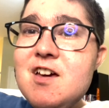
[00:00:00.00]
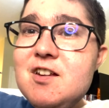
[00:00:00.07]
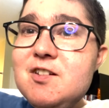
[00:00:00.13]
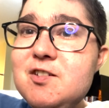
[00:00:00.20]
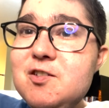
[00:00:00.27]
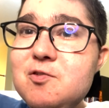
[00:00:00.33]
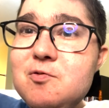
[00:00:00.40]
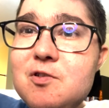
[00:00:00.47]

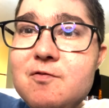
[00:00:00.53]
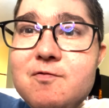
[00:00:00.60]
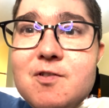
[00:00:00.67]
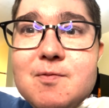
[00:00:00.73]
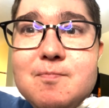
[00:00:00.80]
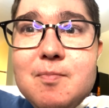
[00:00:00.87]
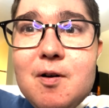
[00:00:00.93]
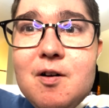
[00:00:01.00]
Duke
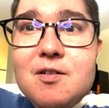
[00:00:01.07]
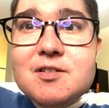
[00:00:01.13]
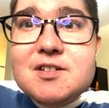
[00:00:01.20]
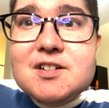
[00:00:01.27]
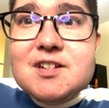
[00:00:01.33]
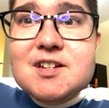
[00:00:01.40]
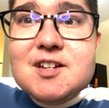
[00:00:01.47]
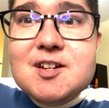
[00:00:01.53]
football
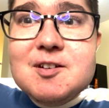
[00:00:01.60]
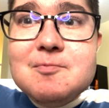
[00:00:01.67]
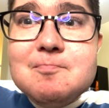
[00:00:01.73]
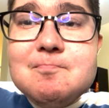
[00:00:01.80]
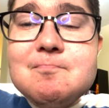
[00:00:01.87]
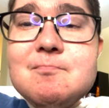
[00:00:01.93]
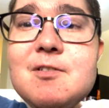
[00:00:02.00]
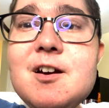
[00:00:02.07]

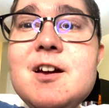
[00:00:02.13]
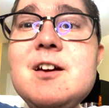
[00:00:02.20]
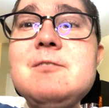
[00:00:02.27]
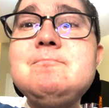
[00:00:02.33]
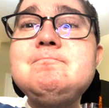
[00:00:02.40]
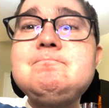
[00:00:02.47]
team, right?